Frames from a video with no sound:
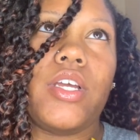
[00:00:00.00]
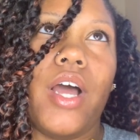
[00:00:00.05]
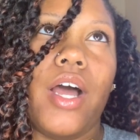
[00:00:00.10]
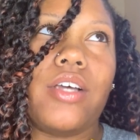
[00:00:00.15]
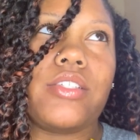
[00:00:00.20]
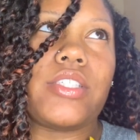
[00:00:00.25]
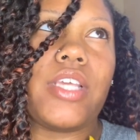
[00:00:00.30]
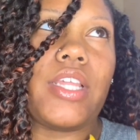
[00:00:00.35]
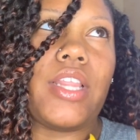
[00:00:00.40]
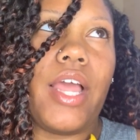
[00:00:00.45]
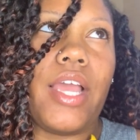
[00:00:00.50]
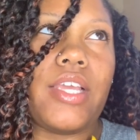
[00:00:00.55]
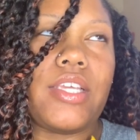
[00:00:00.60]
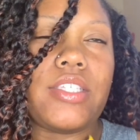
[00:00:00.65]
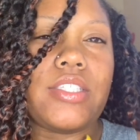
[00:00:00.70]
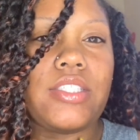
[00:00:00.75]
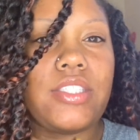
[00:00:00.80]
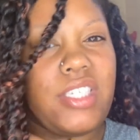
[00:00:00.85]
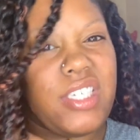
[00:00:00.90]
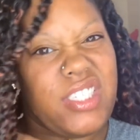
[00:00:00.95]
I'll say
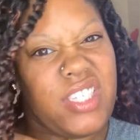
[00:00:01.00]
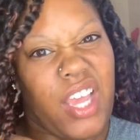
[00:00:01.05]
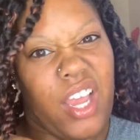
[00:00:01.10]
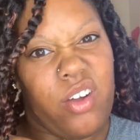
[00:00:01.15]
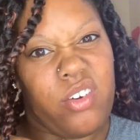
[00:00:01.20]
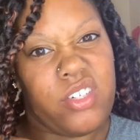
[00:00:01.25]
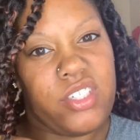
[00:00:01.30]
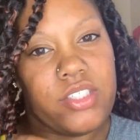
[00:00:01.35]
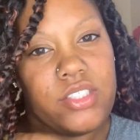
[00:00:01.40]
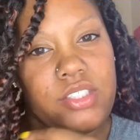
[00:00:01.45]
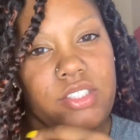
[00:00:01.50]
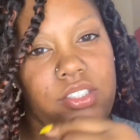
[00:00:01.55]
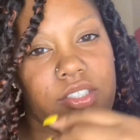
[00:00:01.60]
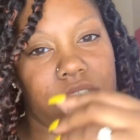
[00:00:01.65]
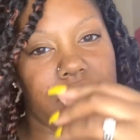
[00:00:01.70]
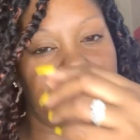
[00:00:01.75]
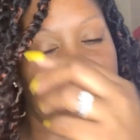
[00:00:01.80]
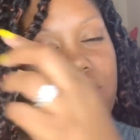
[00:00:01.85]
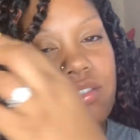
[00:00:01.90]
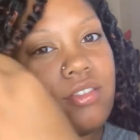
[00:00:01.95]
like 6
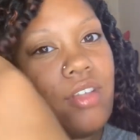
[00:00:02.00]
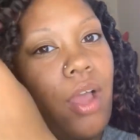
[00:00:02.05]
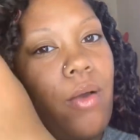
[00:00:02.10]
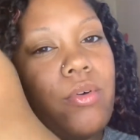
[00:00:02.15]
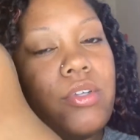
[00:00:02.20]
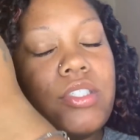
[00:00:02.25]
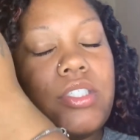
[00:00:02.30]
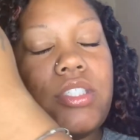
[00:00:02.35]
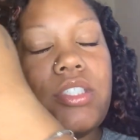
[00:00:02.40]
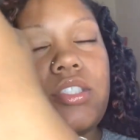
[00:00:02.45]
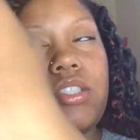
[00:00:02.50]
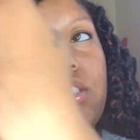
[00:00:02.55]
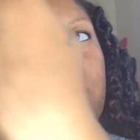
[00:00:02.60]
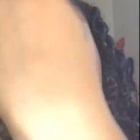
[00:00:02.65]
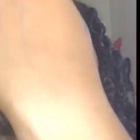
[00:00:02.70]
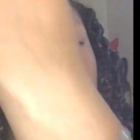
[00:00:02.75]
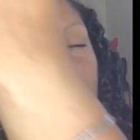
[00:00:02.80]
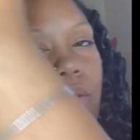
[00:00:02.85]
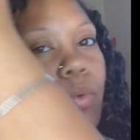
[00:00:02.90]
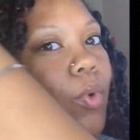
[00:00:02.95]
hours. I was
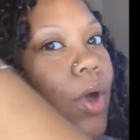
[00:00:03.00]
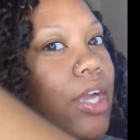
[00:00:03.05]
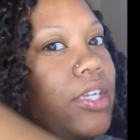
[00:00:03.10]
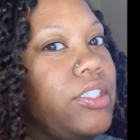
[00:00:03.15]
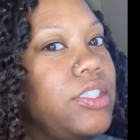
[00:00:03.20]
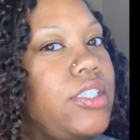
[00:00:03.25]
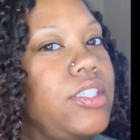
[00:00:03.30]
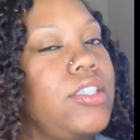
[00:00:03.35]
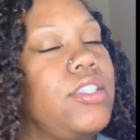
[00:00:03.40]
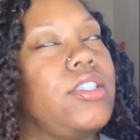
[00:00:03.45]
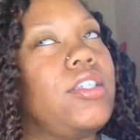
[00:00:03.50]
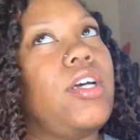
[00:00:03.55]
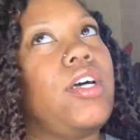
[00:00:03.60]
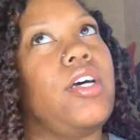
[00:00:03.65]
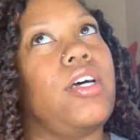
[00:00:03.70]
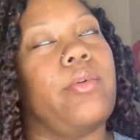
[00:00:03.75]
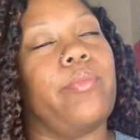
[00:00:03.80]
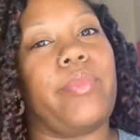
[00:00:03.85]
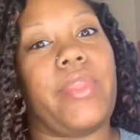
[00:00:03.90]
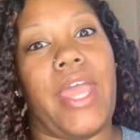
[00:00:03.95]
watching
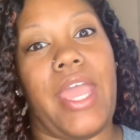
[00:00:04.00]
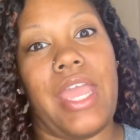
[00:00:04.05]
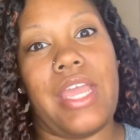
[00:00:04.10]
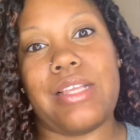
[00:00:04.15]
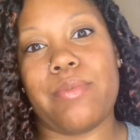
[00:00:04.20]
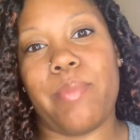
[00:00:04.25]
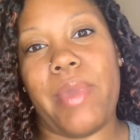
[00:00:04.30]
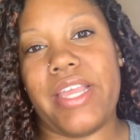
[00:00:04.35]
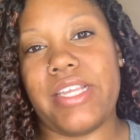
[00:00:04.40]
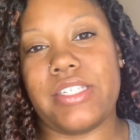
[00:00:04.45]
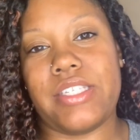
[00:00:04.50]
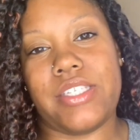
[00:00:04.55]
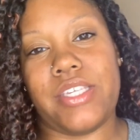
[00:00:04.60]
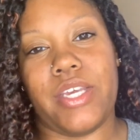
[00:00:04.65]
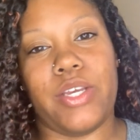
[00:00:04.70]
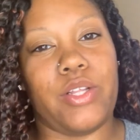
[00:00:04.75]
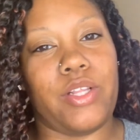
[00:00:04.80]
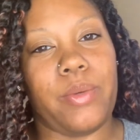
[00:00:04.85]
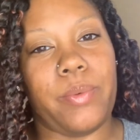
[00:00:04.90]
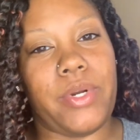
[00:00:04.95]
The Handmaid's
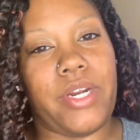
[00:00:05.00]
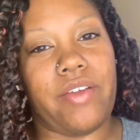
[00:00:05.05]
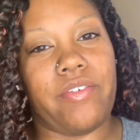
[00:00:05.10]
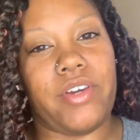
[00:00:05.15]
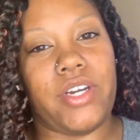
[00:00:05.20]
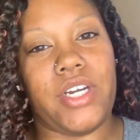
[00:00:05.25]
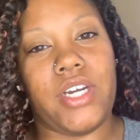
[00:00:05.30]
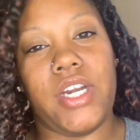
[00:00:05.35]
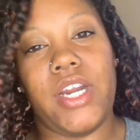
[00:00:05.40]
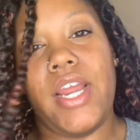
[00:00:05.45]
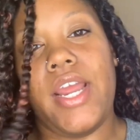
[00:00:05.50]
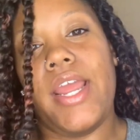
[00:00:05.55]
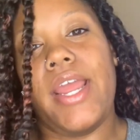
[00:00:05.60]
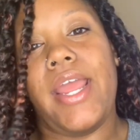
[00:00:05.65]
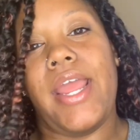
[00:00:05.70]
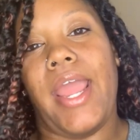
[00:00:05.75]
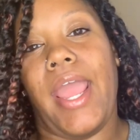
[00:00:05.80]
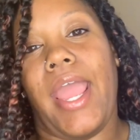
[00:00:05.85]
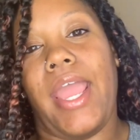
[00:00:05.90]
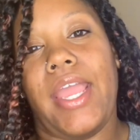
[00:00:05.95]
Tale or whatever,
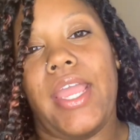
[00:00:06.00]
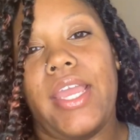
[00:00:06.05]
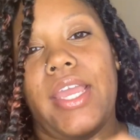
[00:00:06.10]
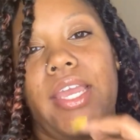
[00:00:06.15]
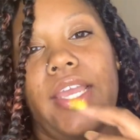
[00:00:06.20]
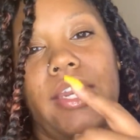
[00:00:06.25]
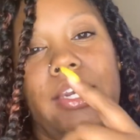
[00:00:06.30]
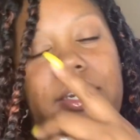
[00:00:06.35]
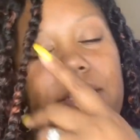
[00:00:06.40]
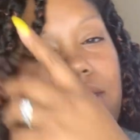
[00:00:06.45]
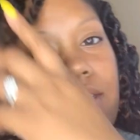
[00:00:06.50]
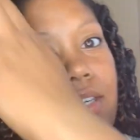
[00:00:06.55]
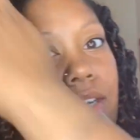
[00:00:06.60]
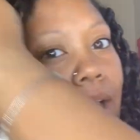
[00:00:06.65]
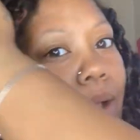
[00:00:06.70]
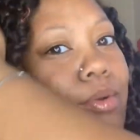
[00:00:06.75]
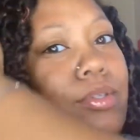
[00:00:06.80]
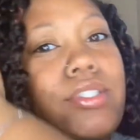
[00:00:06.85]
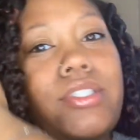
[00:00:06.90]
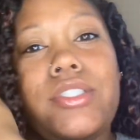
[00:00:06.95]
and
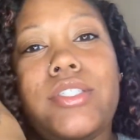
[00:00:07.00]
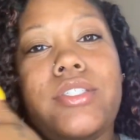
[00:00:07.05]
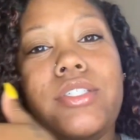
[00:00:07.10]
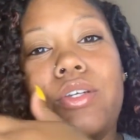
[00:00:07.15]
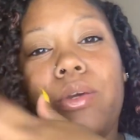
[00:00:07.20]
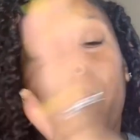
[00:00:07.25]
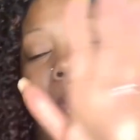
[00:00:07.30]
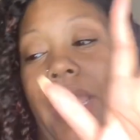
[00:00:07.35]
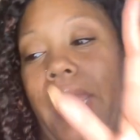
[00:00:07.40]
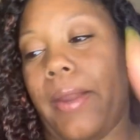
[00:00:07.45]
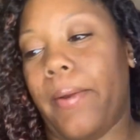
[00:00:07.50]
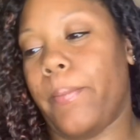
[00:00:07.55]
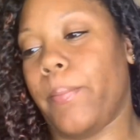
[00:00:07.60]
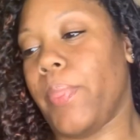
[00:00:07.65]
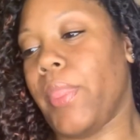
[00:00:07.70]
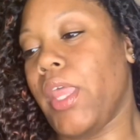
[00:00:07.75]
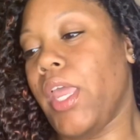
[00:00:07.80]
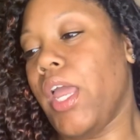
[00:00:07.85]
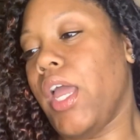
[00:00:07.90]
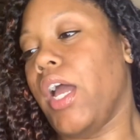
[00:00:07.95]
I was just doing my hair.
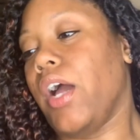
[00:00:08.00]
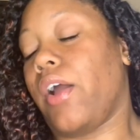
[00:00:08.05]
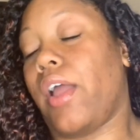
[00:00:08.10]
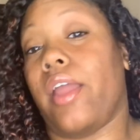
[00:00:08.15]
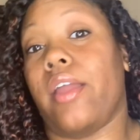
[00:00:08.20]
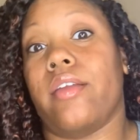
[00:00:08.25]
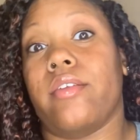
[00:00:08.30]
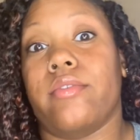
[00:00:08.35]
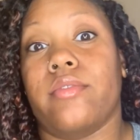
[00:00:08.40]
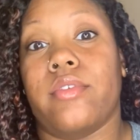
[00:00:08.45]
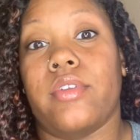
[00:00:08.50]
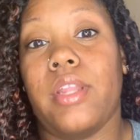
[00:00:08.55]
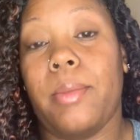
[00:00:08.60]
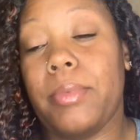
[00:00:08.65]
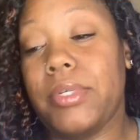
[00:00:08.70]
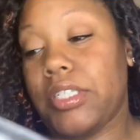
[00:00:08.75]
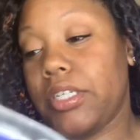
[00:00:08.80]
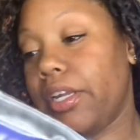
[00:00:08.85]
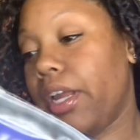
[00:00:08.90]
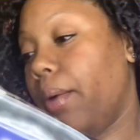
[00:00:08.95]
Okay, let
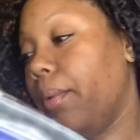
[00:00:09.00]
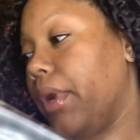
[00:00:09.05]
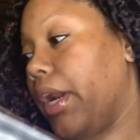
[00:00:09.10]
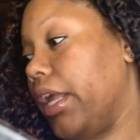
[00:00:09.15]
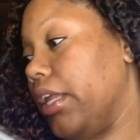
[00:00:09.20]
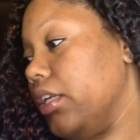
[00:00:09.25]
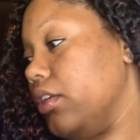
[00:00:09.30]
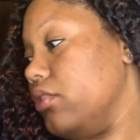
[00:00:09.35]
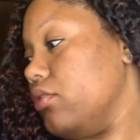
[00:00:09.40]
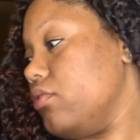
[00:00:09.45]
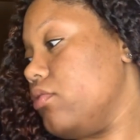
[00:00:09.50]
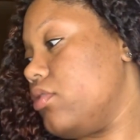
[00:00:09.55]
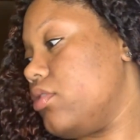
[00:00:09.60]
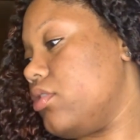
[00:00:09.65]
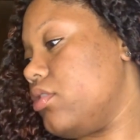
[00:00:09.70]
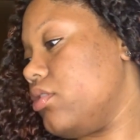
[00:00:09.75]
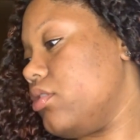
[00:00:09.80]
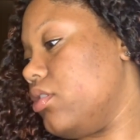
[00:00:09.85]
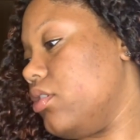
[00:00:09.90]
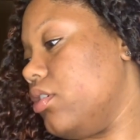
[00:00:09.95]
me show y'all what I used.
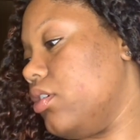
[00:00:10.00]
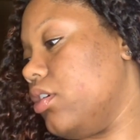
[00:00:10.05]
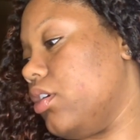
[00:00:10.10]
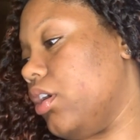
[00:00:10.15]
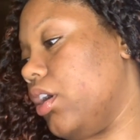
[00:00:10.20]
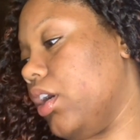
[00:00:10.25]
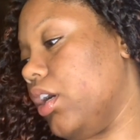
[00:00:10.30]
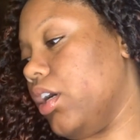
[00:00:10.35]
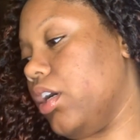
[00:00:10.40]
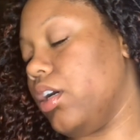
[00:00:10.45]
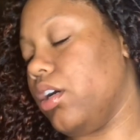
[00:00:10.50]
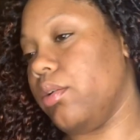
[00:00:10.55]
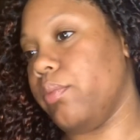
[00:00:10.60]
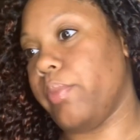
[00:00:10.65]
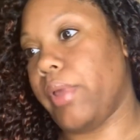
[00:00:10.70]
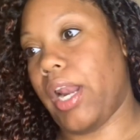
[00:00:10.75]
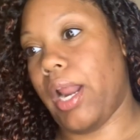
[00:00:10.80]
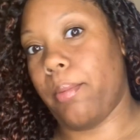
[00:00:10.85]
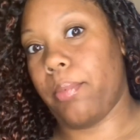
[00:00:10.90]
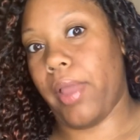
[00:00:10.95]

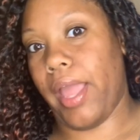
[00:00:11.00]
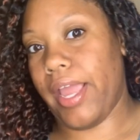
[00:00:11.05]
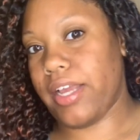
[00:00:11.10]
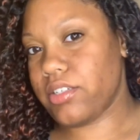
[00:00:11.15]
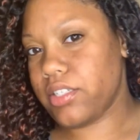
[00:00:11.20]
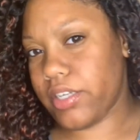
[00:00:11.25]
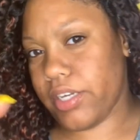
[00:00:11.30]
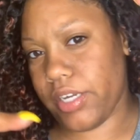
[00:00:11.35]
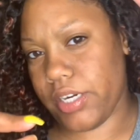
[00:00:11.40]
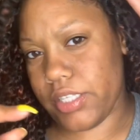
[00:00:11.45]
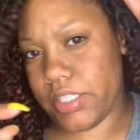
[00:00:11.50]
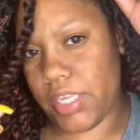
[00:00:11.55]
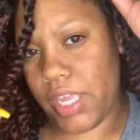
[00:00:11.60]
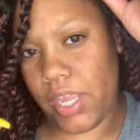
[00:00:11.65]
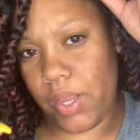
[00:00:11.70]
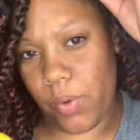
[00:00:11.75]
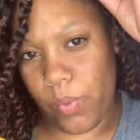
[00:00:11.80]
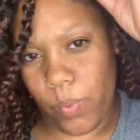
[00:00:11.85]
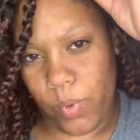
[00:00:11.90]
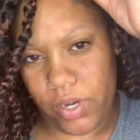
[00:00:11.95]
And I'm actually gonna
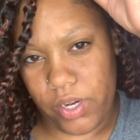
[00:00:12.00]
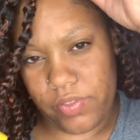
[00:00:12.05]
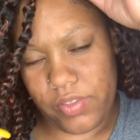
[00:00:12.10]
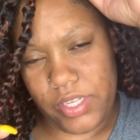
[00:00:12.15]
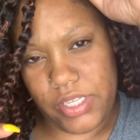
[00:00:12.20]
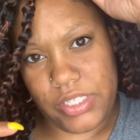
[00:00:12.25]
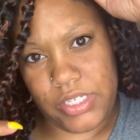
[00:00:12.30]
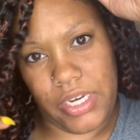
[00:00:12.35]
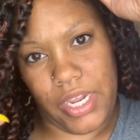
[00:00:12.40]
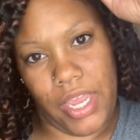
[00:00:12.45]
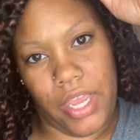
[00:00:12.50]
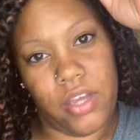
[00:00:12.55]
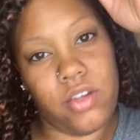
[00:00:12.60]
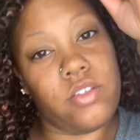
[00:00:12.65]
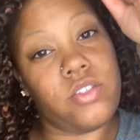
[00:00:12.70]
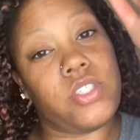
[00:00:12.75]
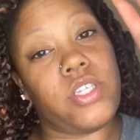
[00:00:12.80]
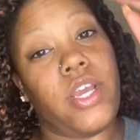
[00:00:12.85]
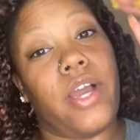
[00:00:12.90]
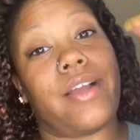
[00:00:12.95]
take one of these
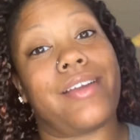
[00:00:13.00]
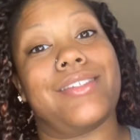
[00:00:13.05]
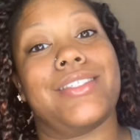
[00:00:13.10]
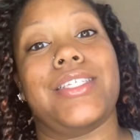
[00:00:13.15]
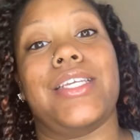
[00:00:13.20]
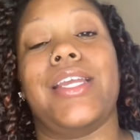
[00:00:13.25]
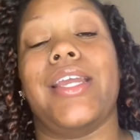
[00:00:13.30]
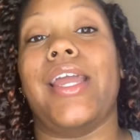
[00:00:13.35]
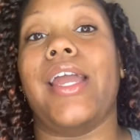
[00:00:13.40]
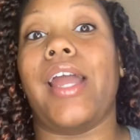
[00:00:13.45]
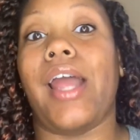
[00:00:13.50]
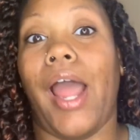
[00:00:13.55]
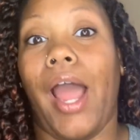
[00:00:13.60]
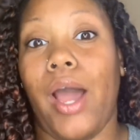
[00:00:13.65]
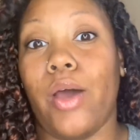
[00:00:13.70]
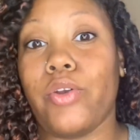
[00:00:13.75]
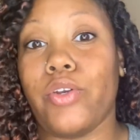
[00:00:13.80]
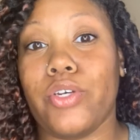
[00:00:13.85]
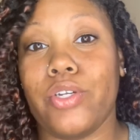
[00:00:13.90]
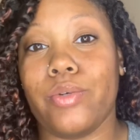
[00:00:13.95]
down so y'all can see
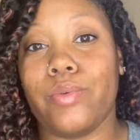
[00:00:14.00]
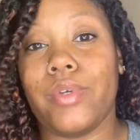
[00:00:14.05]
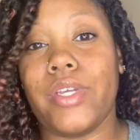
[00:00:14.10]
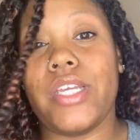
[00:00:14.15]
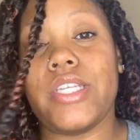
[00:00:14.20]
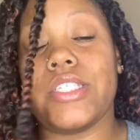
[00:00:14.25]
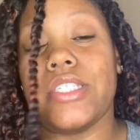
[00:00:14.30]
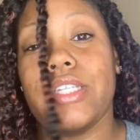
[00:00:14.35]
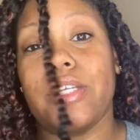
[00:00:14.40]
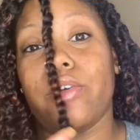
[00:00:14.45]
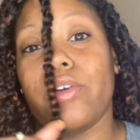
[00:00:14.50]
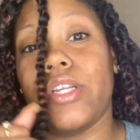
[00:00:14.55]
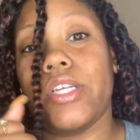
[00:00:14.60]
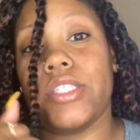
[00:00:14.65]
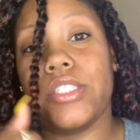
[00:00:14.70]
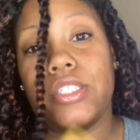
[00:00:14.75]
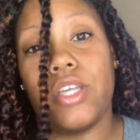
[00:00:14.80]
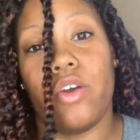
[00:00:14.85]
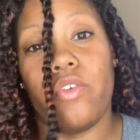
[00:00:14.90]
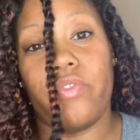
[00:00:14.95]
how to do it. It's literally
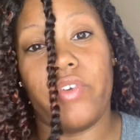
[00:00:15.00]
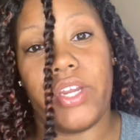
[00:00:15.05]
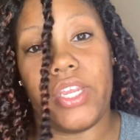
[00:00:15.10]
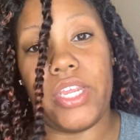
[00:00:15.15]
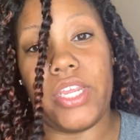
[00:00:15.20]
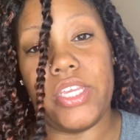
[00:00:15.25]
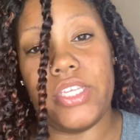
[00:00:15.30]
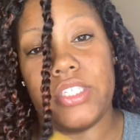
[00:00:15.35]
so freaking